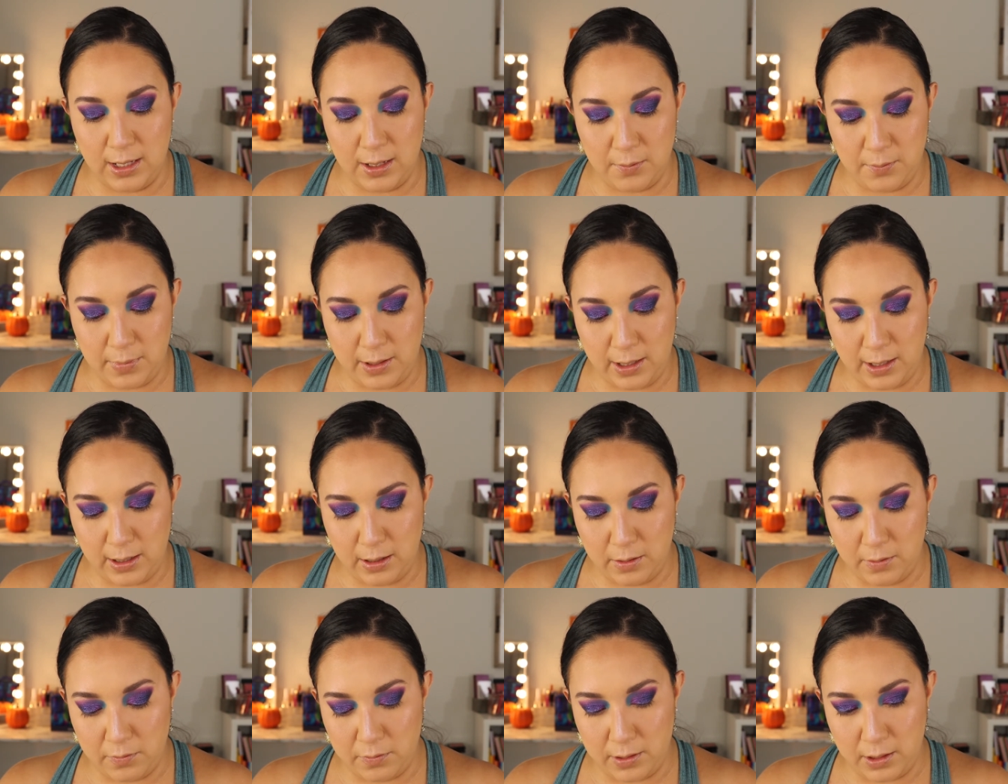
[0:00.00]
it might
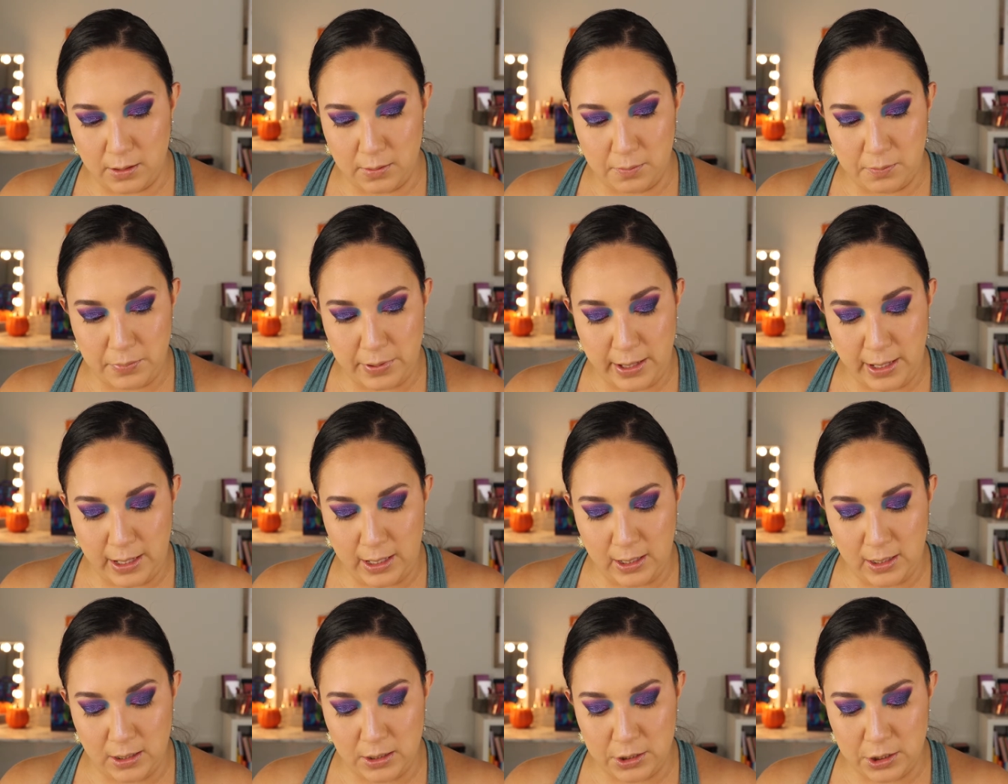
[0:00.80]
have like a pink